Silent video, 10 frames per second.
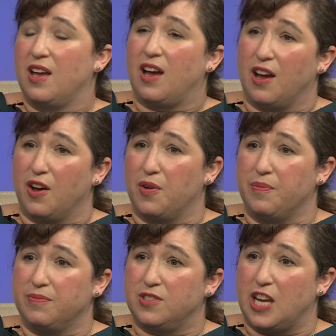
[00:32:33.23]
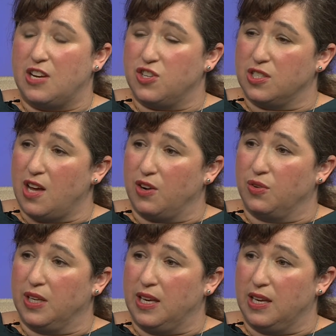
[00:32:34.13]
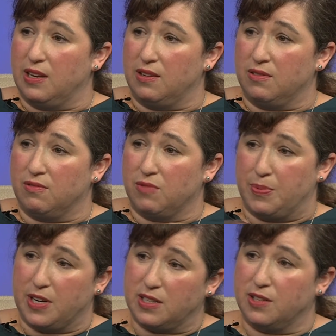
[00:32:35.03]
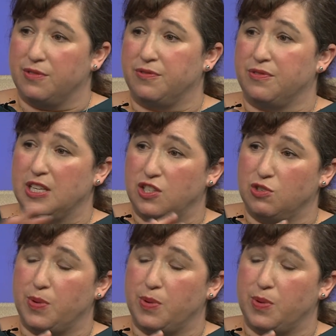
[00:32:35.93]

um, changes not only in reproductive issues,